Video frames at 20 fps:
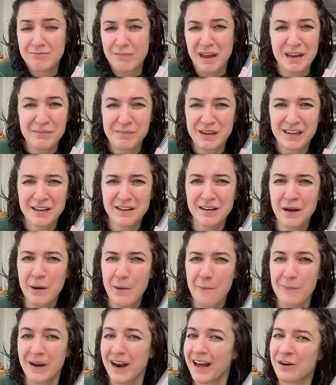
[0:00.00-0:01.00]
Maybe,
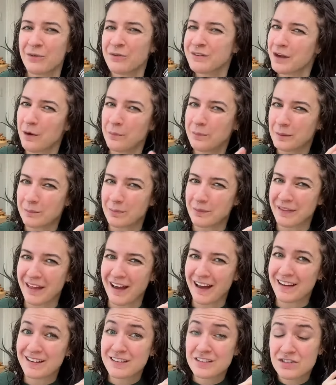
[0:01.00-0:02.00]
but I don't tell people
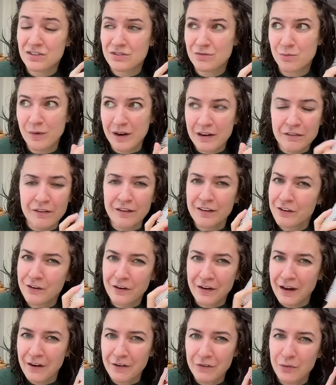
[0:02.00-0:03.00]
that. So wear
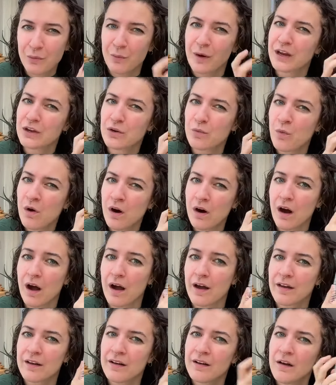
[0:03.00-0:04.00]
your hair the way you
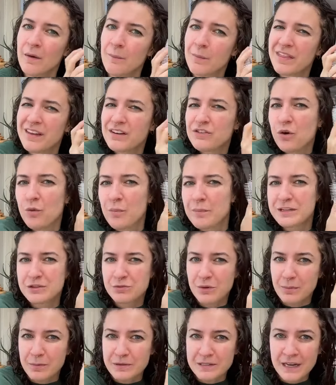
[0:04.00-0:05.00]
want, but then don't
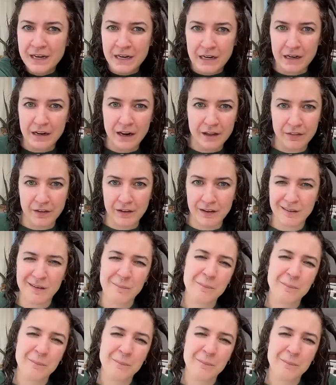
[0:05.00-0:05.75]
misrepresent it, I think.